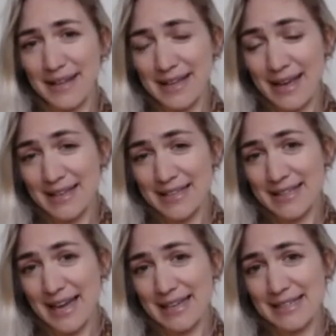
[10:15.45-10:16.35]
is
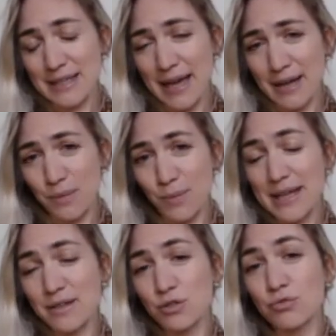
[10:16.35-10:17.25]
that
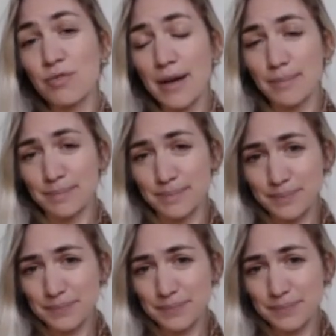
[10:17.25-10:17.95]
we drum